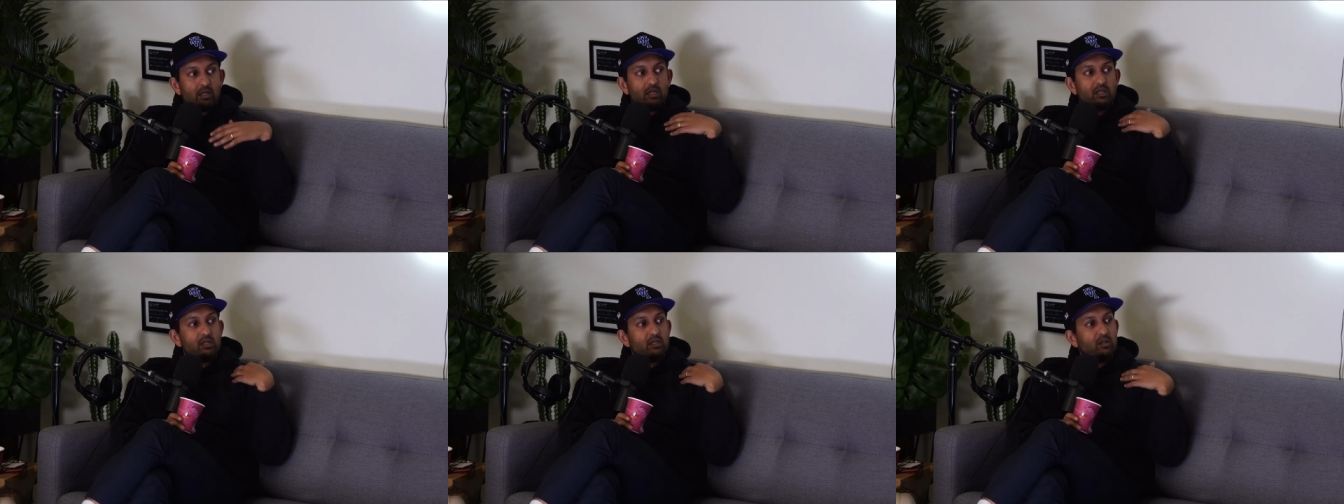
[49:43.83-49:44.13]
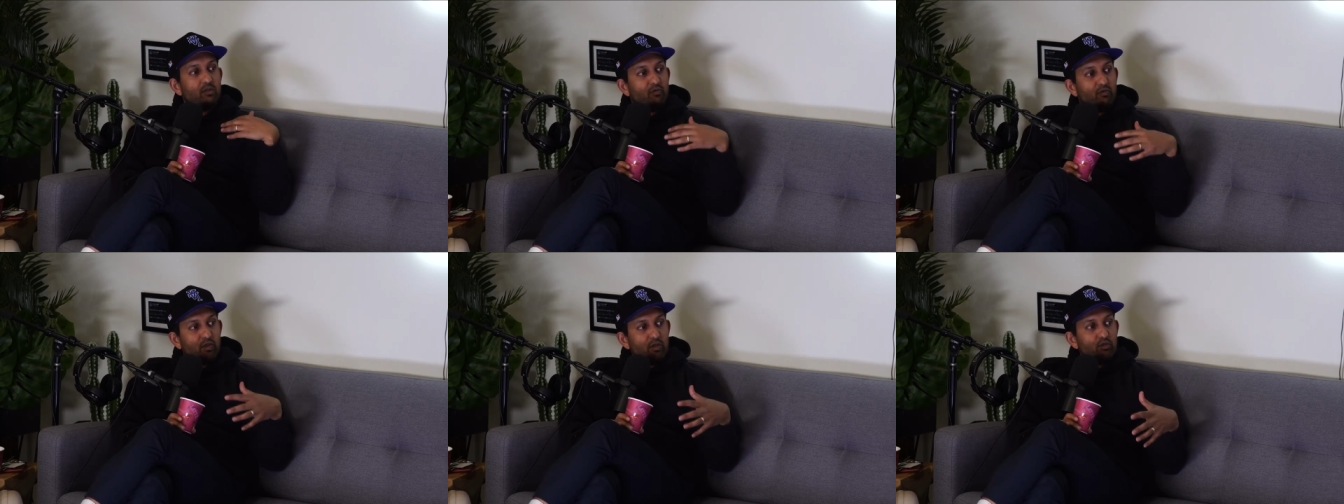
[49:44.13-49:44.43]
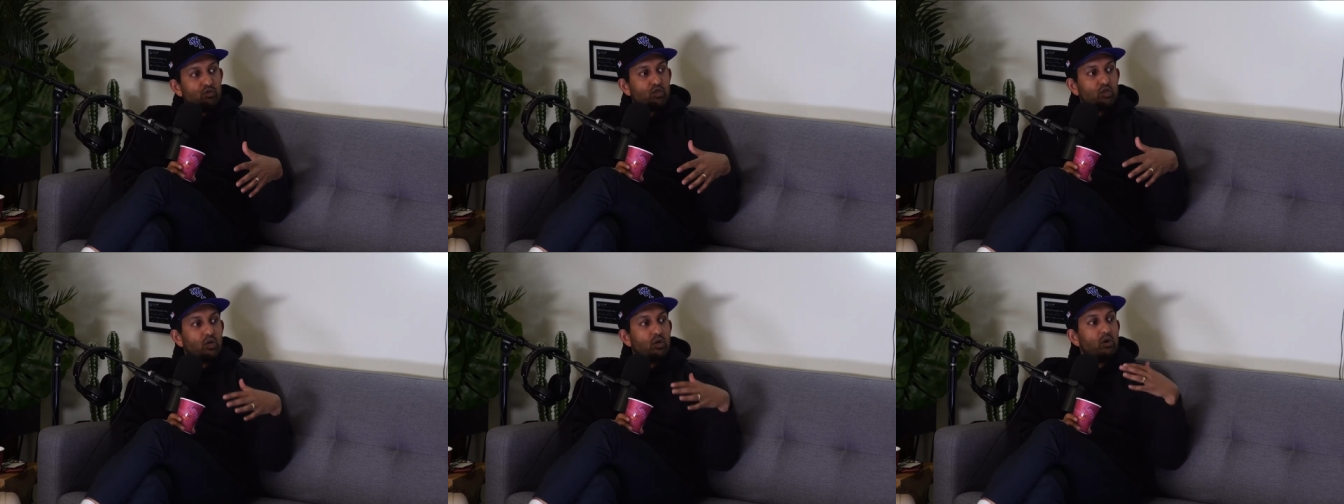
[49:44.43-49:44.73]
This is the
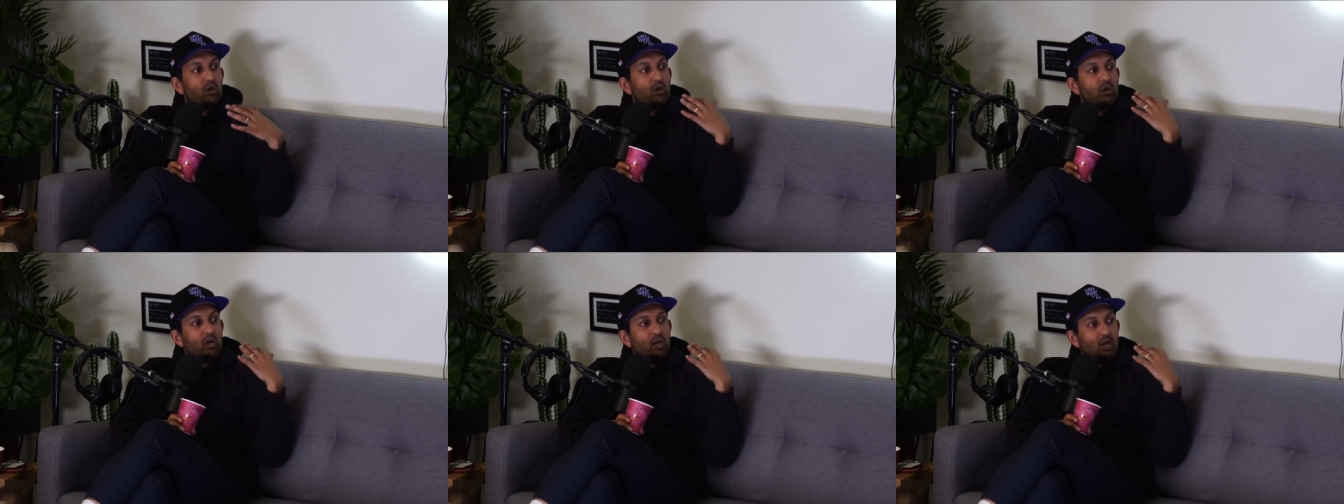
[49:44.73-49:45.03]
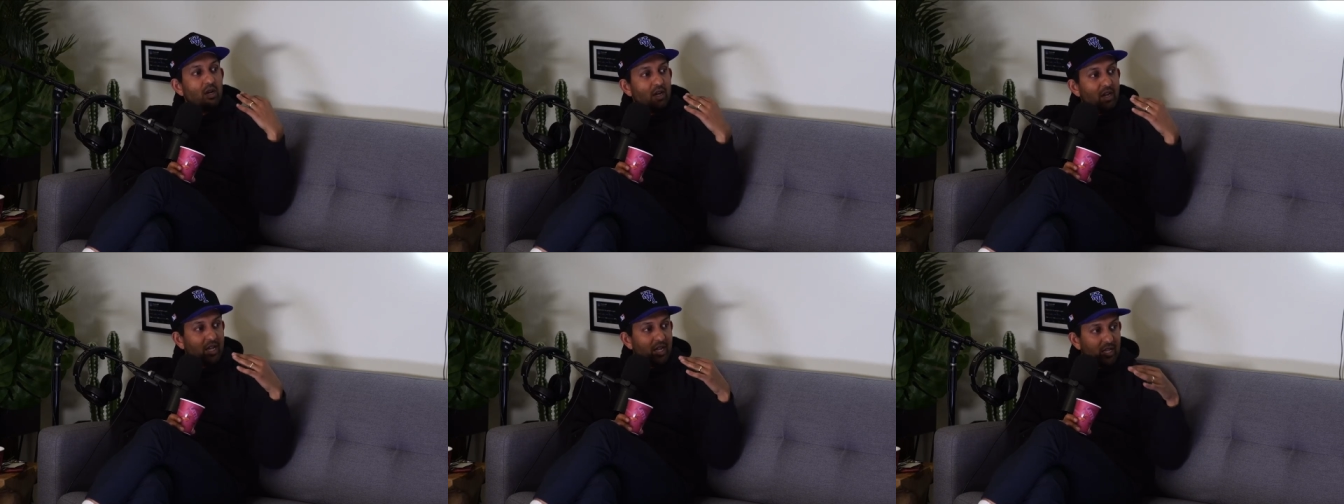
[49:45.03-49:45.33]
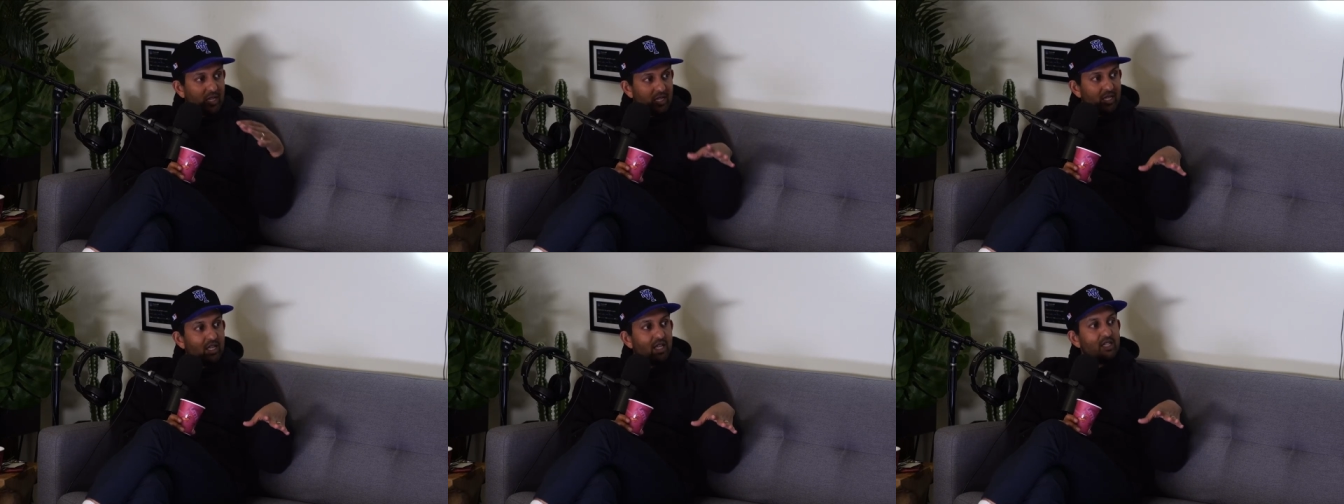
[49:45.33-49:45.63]
future
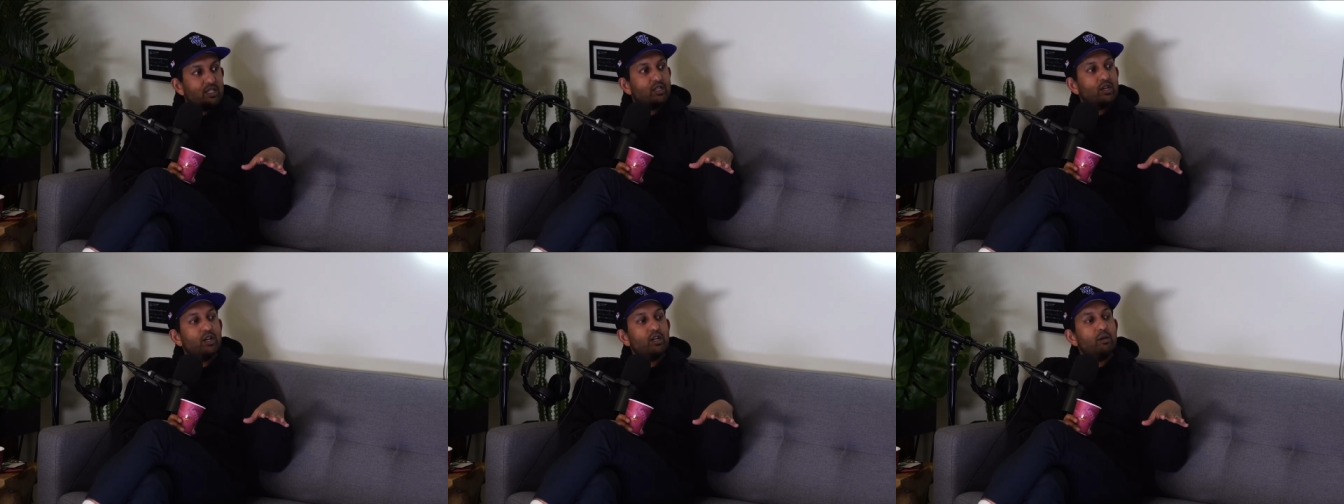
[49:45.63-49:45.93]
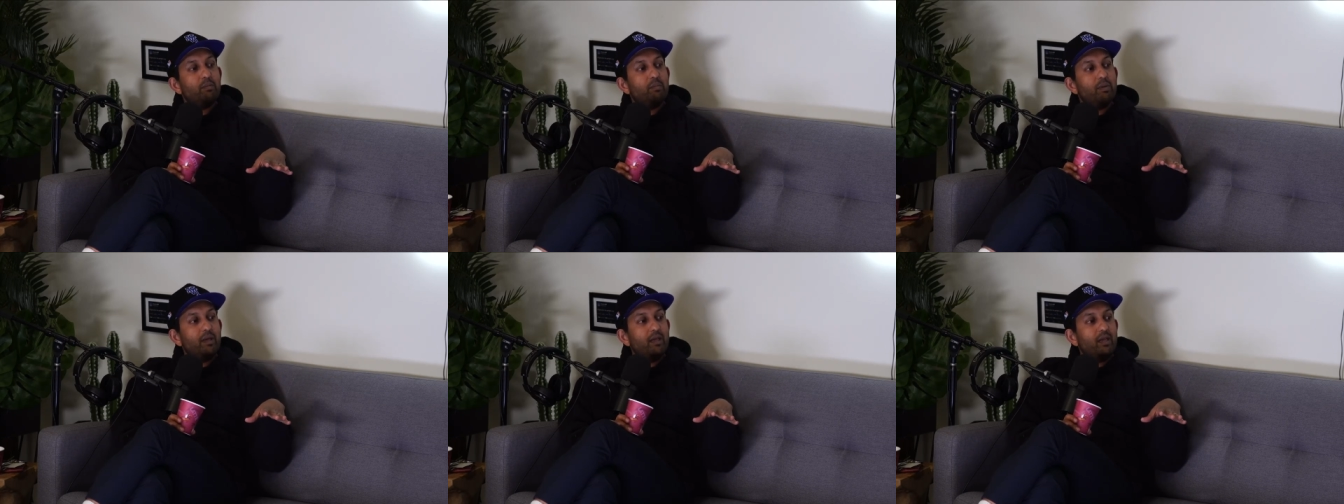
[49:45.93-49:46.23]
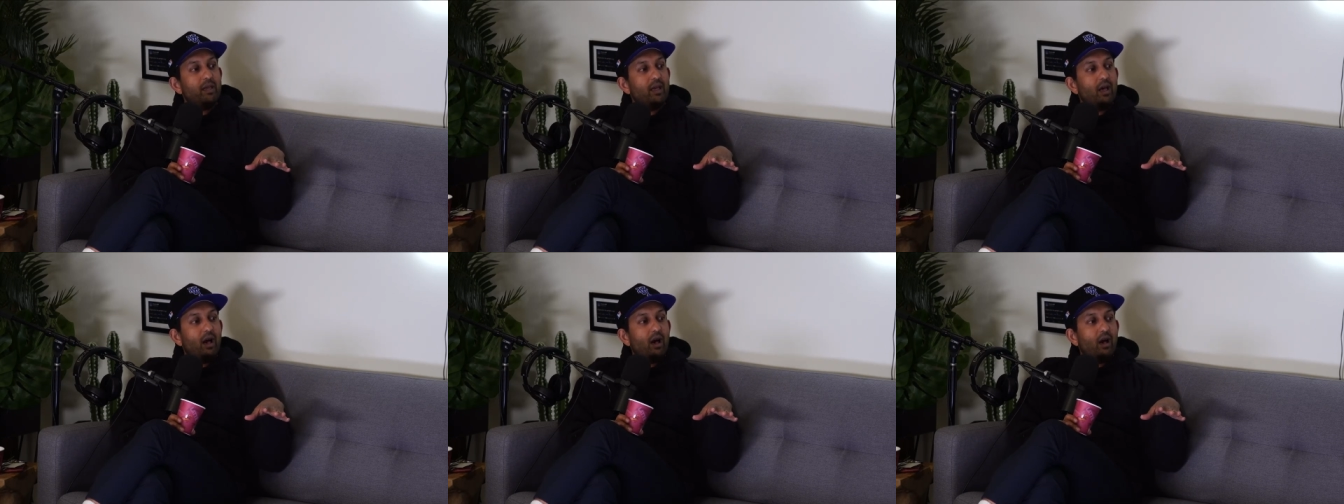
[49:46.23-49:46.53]
it, it's going to
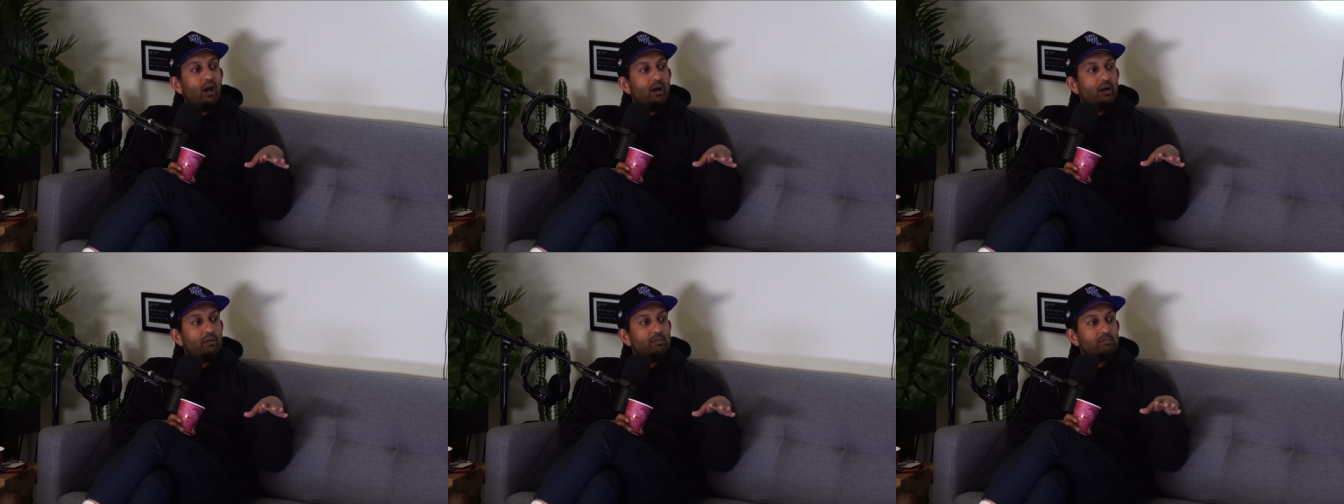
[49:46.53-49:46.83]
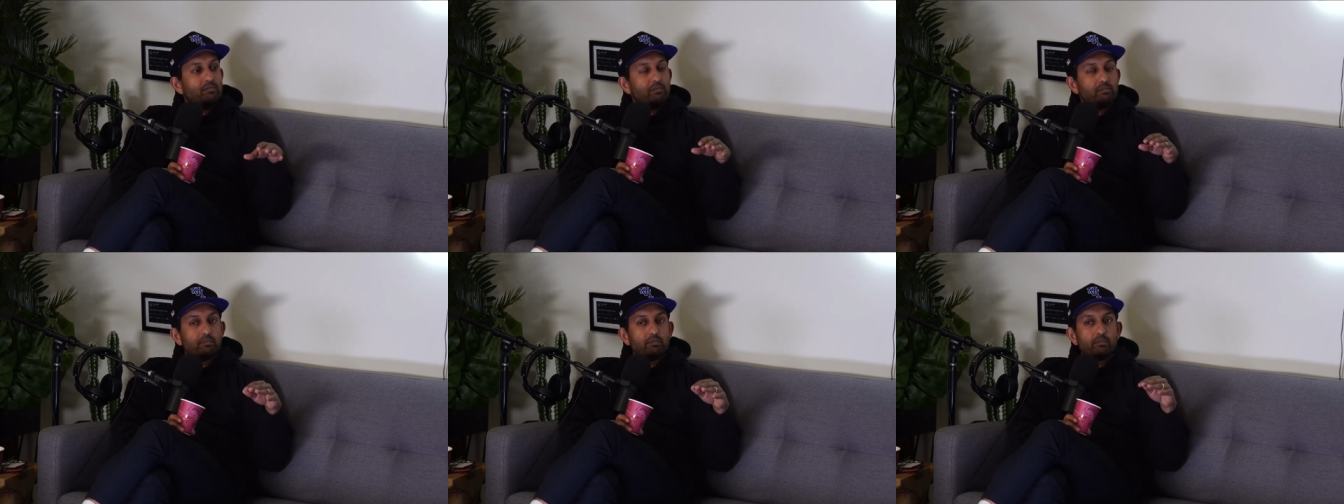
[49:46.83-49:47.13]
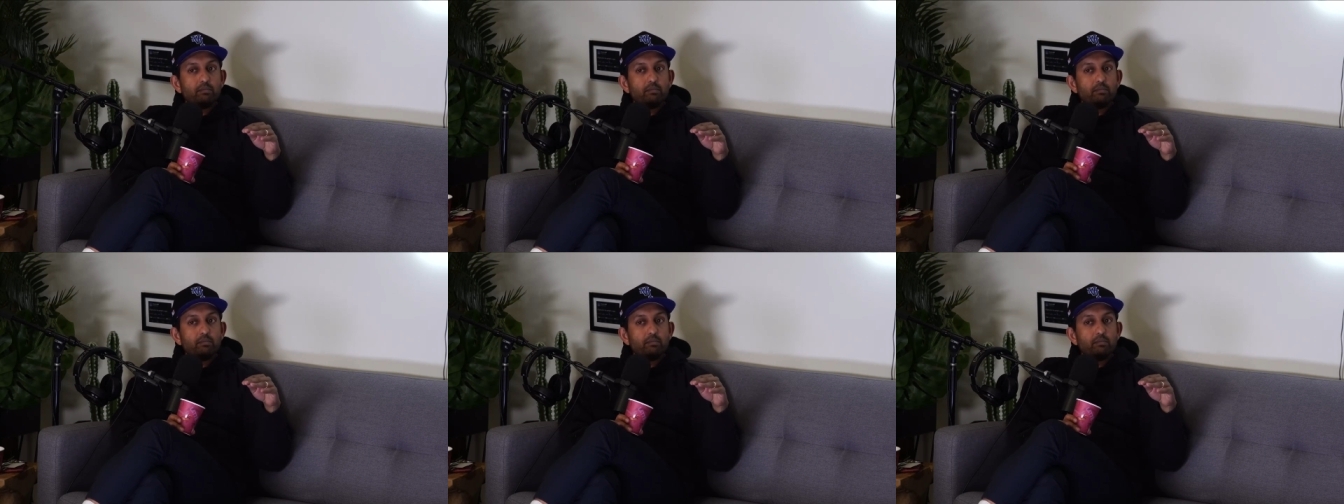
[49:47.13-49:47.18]
be um,